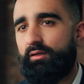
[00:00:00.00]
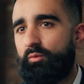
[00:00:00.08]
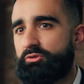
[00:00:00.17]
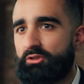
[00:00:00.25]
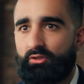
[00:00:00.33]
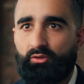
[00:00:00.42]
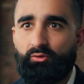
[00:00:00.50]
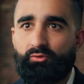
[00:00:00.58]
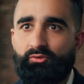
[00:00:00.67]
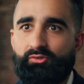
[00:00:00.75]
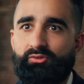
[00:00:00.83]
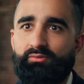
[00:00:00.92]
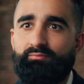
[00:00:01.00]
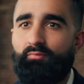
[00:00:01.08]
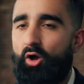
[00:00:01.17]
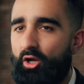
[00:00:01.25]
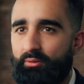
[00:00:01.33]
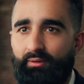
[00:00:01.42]
which includes
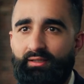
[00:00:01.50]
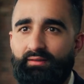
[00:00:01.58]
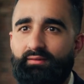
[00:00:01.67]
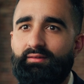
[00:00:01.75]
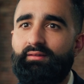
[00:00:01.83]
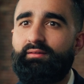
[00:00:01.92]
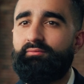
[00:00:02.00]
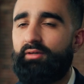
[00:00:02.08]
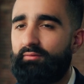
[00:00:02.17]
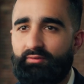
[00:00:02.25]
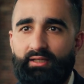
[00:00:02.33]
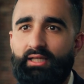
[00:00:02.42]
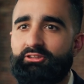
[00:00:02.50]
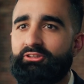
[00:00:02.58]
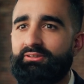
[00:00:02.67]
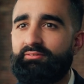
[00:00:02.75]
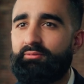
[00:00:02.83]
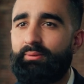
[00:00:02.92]
automating the
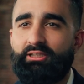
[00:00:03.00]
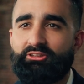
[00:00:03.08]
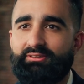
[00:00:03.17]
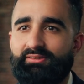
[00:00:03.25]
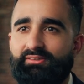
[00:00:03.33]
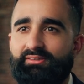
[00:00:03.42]
verification of a patient's